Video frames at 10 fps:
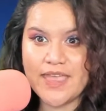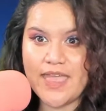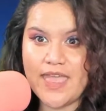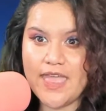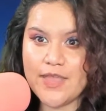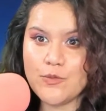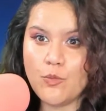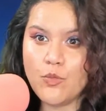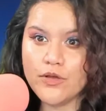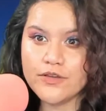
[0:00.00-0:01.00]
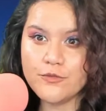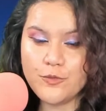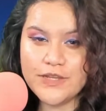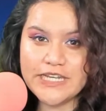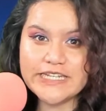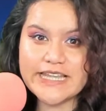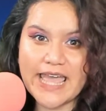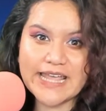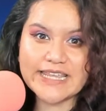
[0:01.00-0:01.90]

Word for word: And what if we needed that